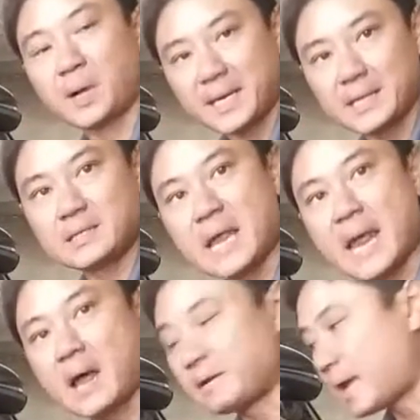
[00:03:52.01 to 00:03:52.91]
break it
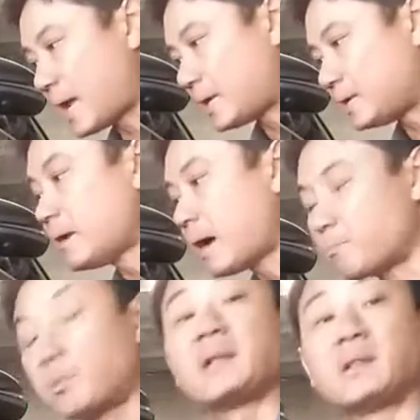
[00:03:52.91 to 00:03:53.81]
down and
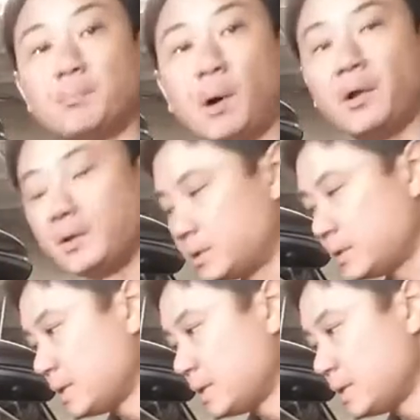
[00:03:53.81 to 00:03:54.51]
break the bond.